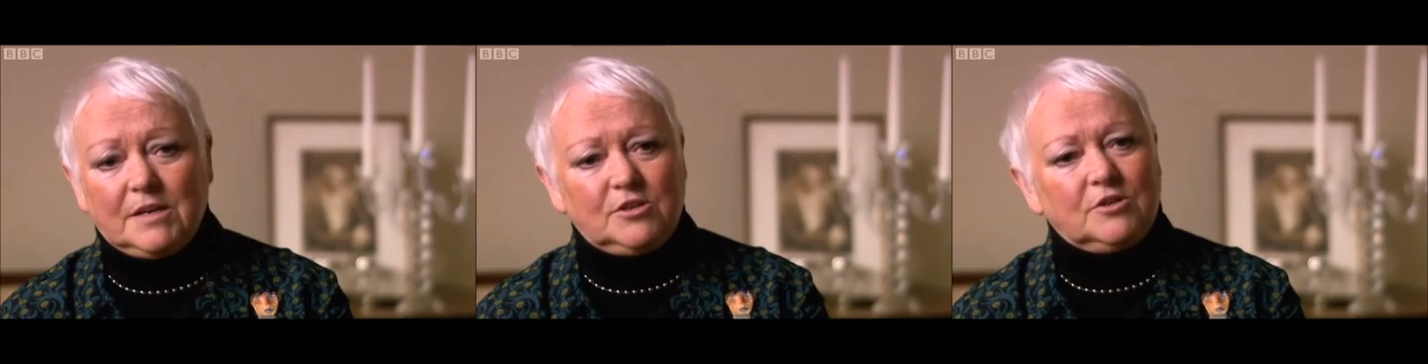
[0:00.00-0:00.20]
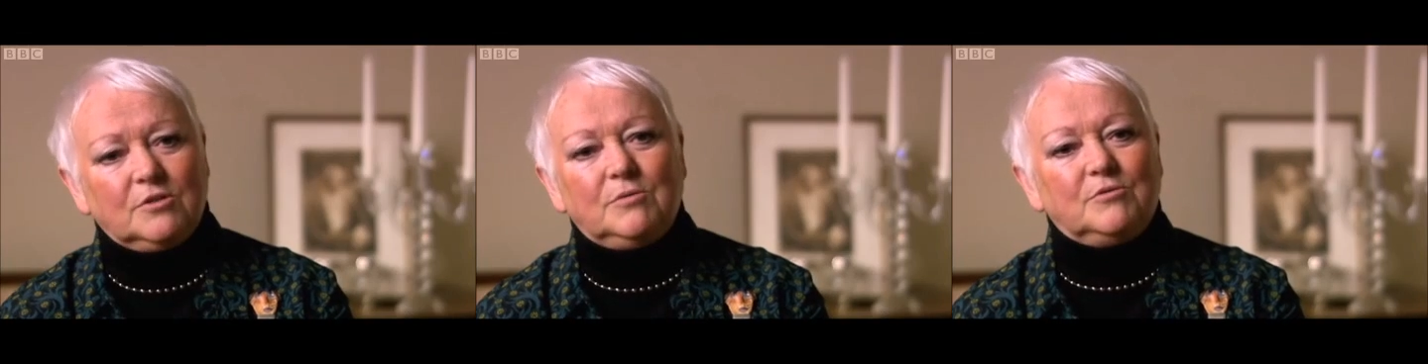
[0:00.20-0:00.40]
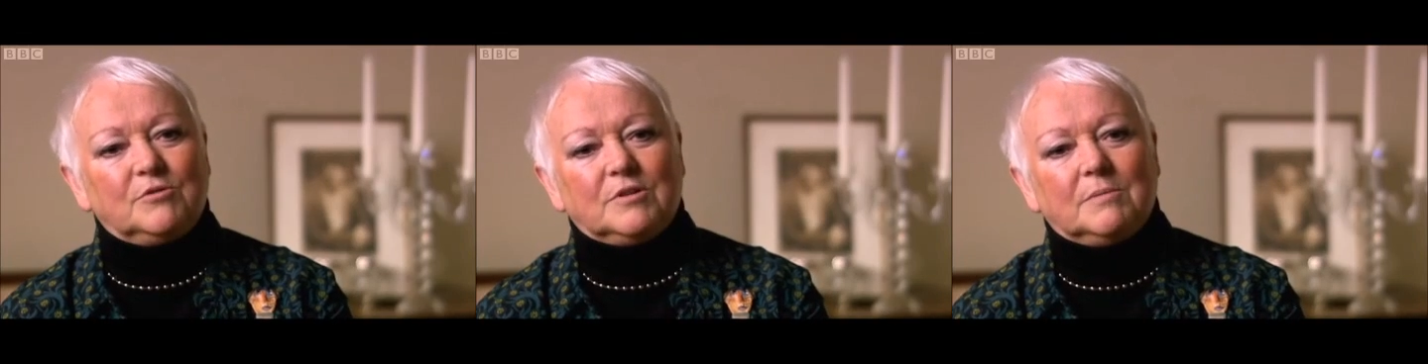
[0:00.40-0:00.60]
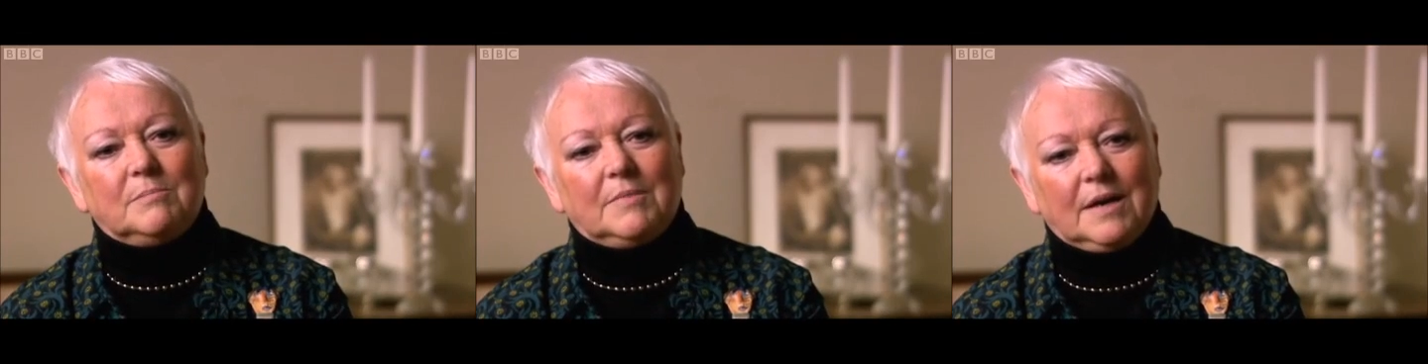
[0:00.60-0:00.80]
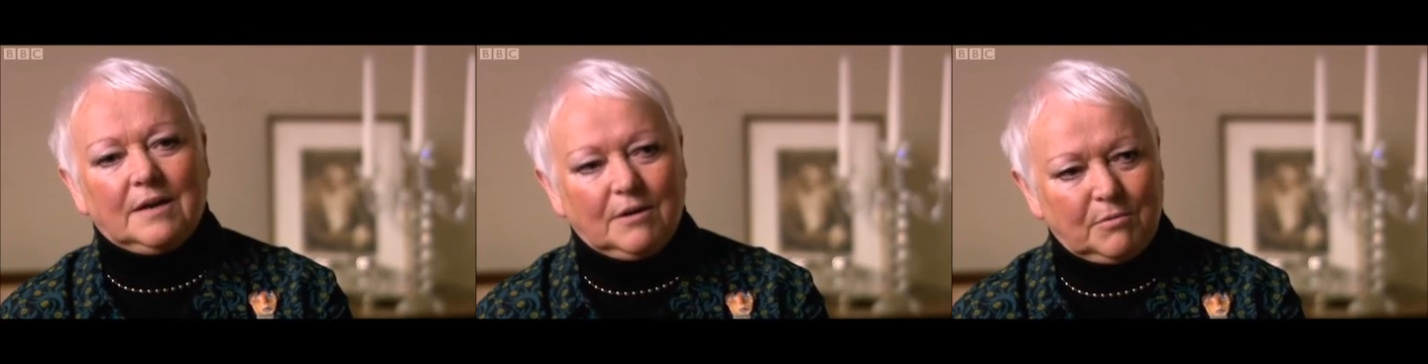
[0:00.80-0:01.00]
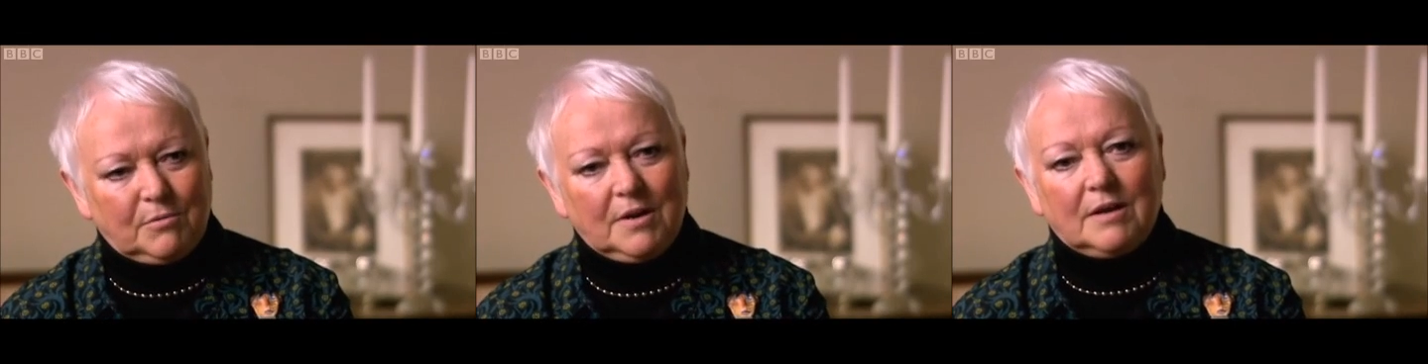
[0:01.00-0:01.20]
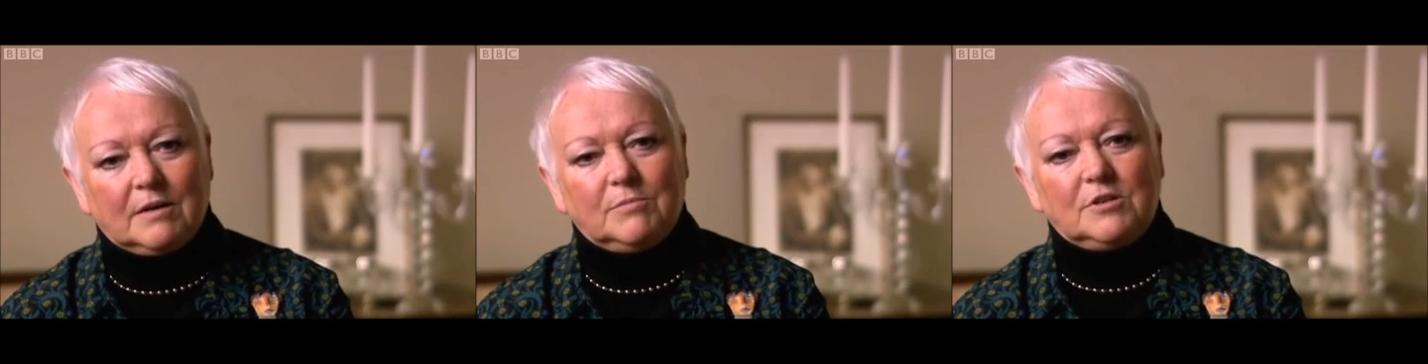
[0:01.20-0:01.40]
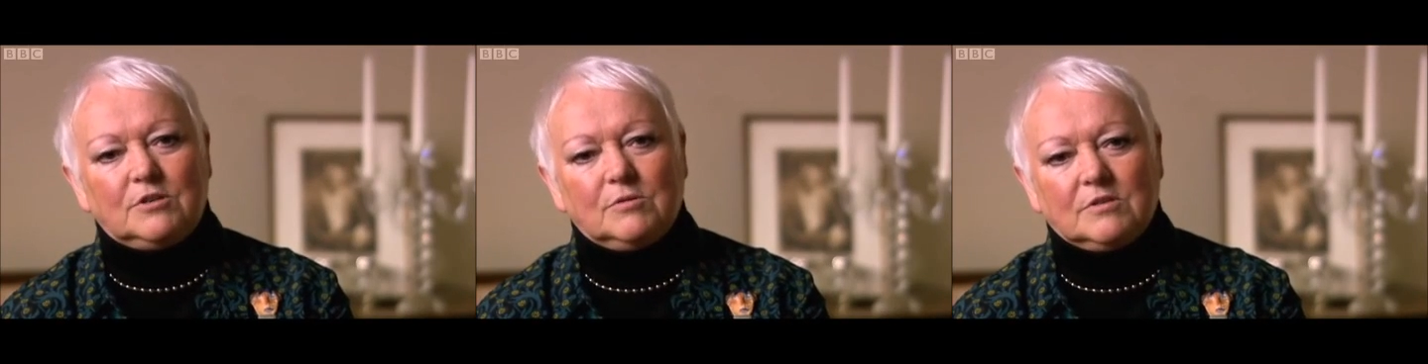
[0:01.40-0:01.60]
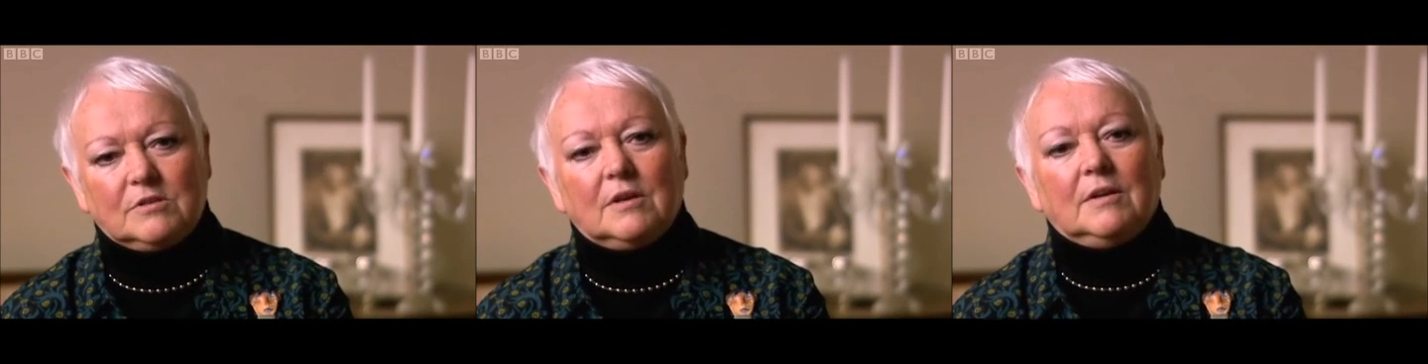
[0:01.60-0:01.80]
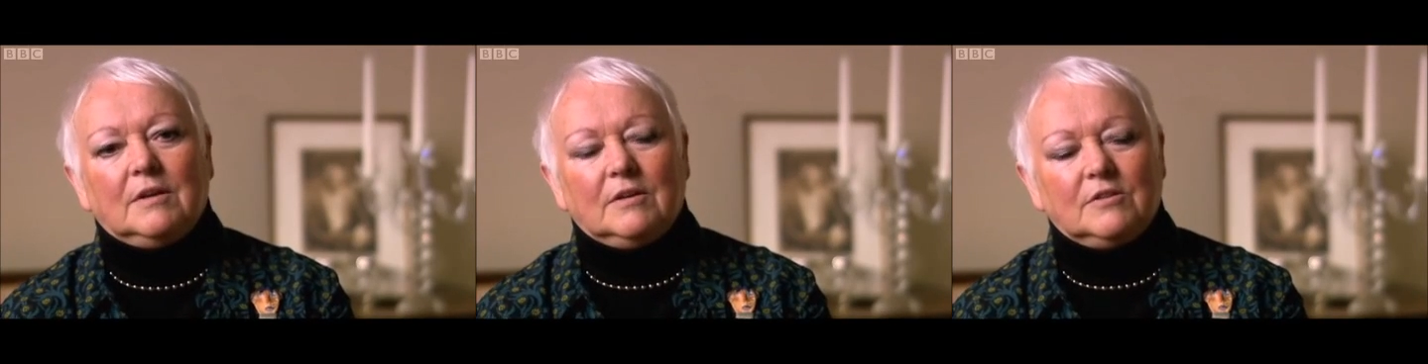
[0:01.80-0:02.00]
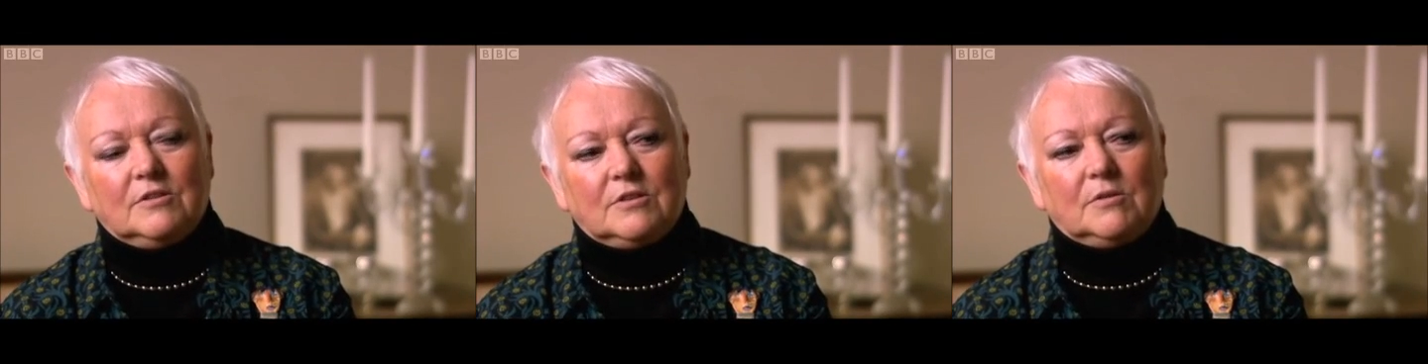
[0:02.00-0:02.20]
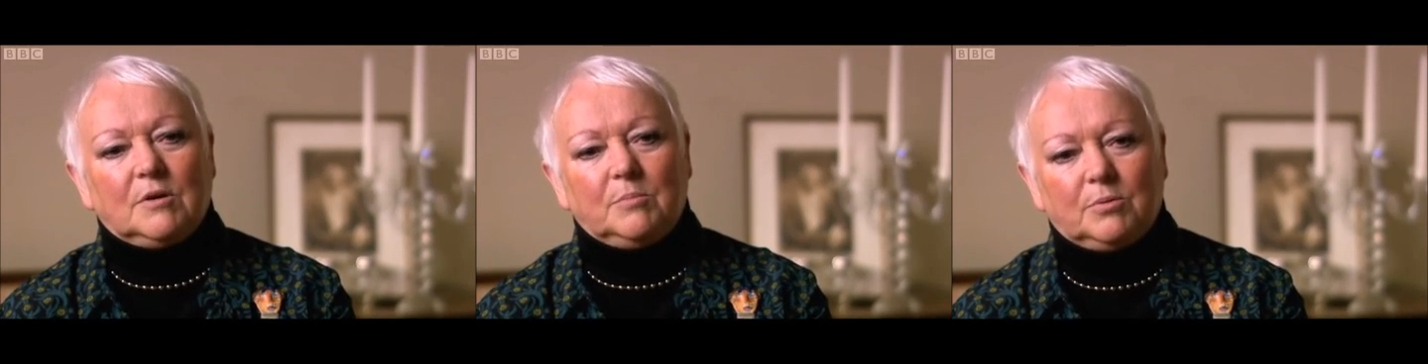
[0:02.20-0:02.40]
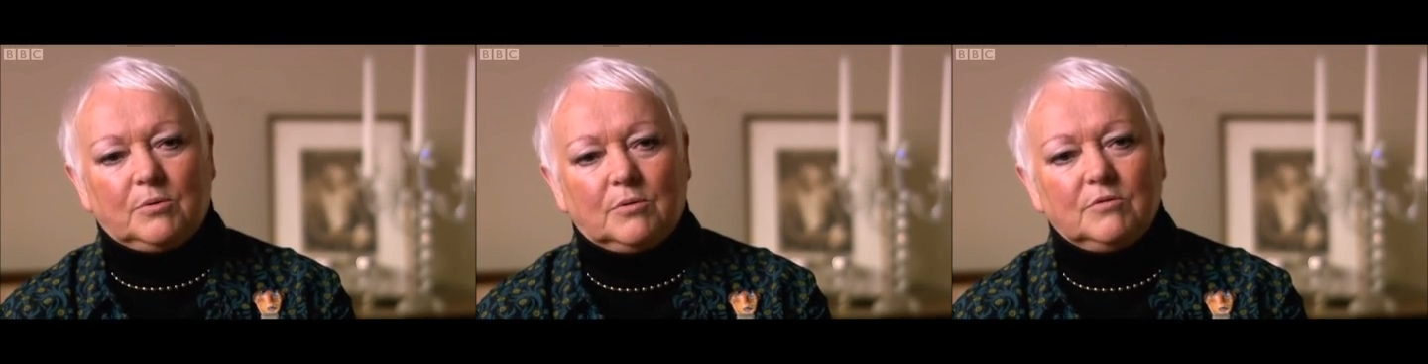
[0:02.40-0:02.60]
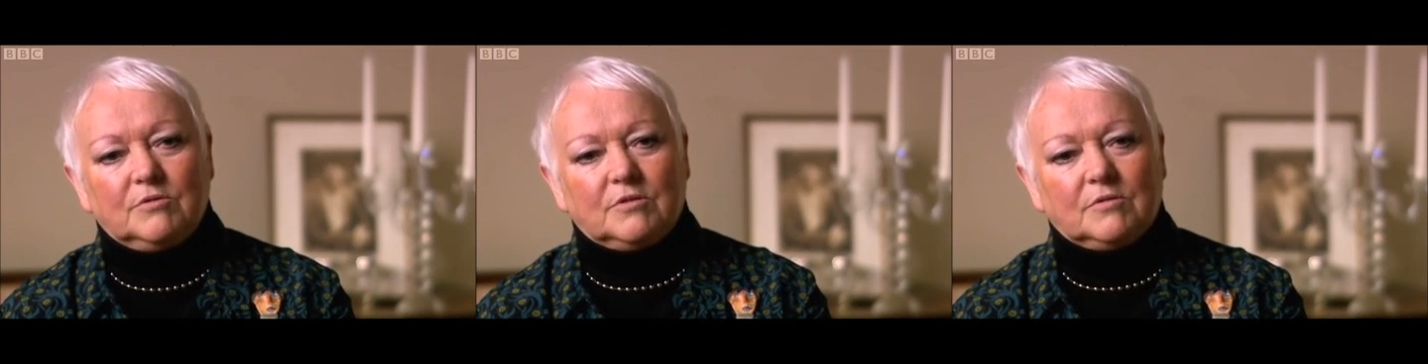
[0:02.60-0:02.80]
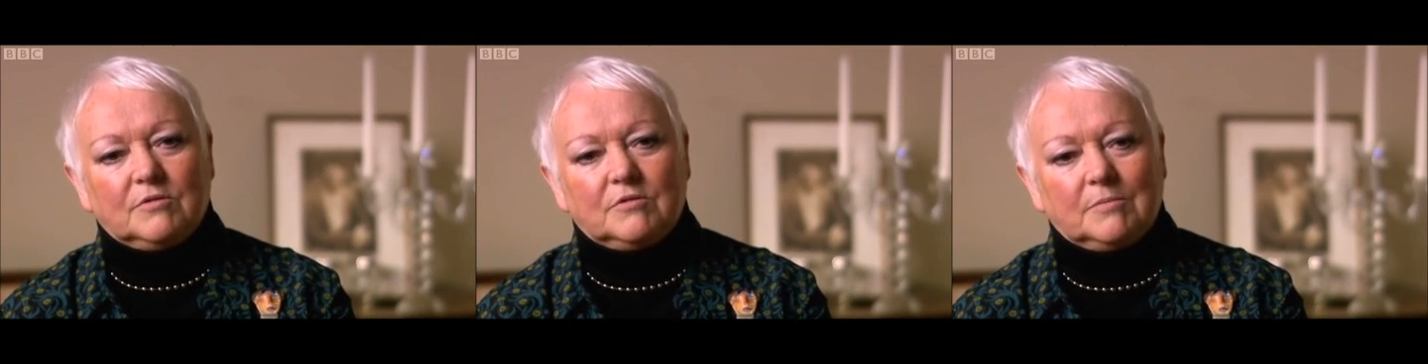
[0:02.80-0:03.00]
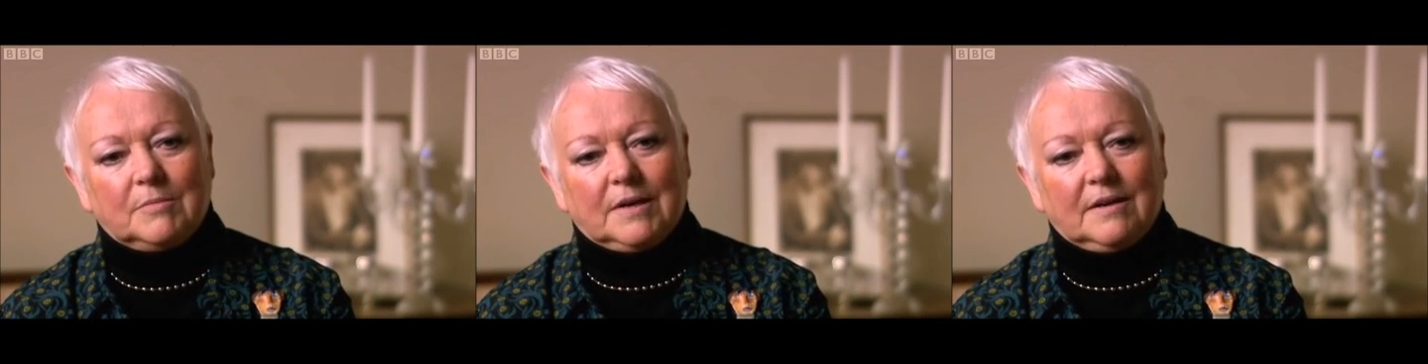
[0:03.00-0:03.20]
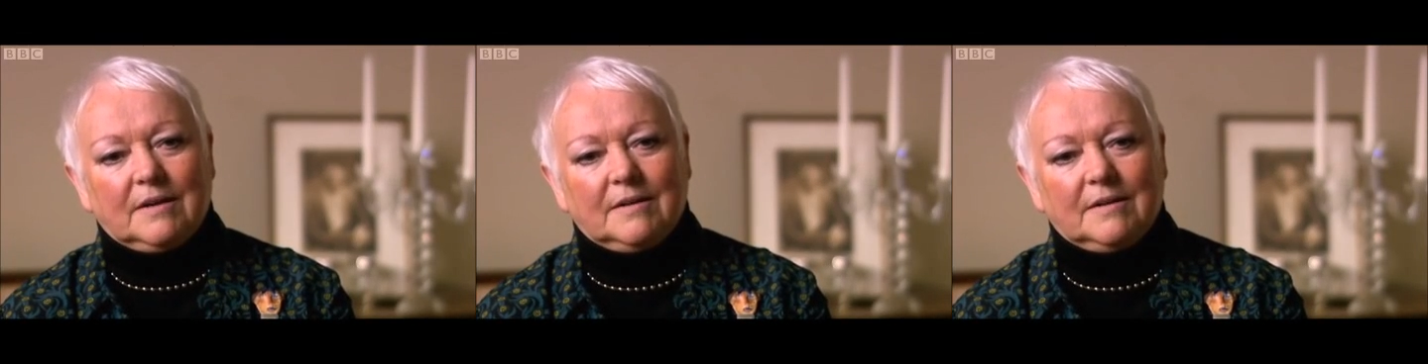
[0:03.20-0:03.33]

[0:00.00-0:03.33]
children and my career, which was so important to me.